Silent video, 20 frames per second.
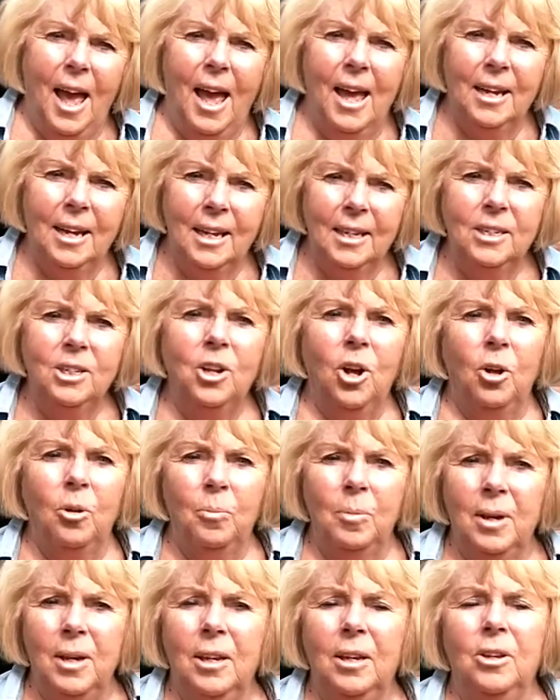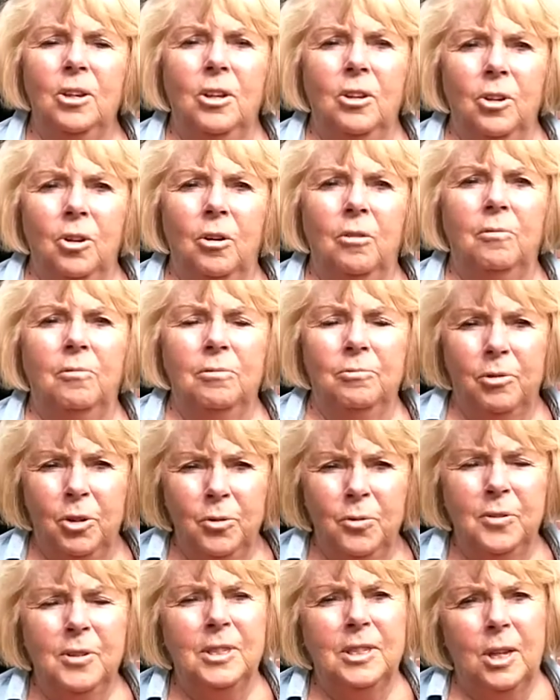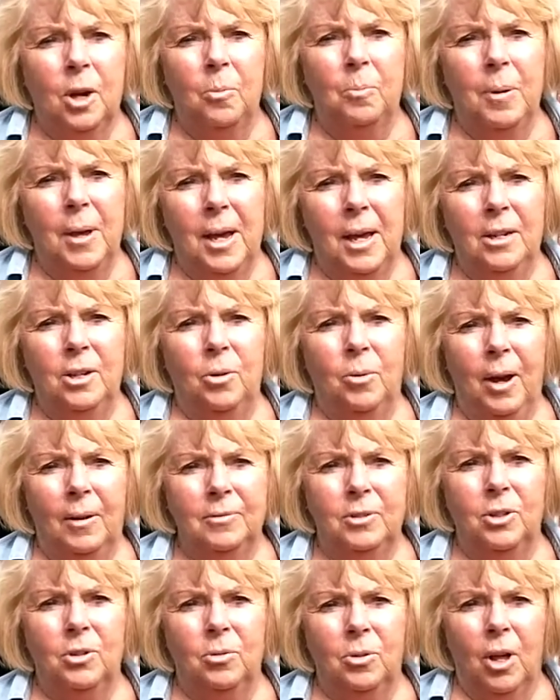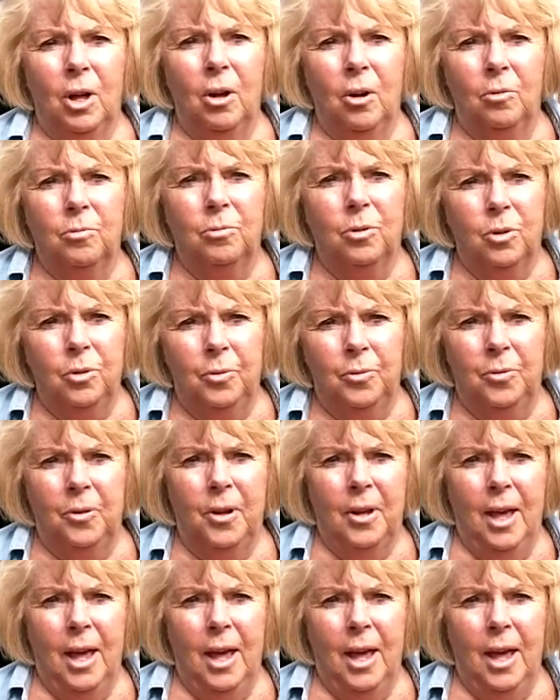and he told me, your roof is so bad you have to do the whole roof.